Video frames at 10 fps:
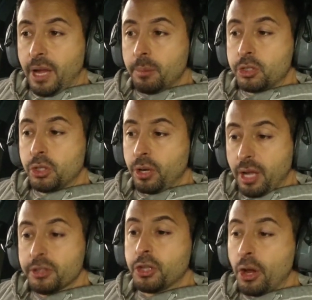I
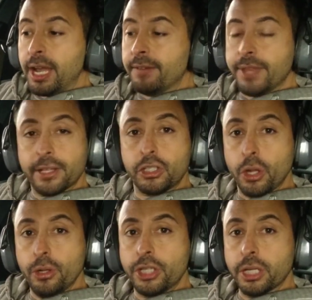don't have that
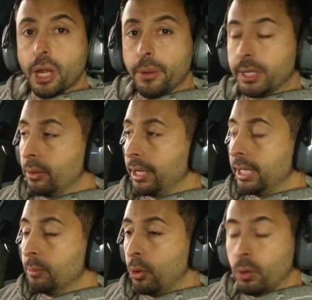surging going on
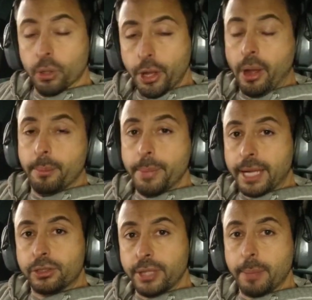anymore, although I'm
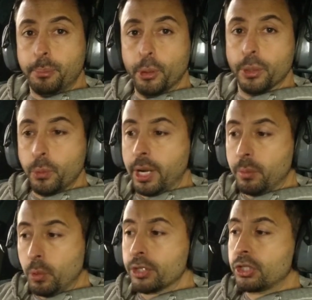back to that point where
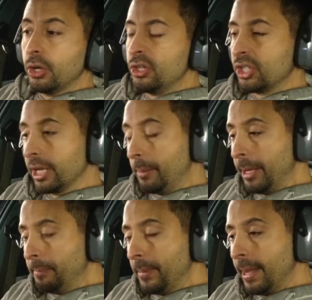it was surging a bit.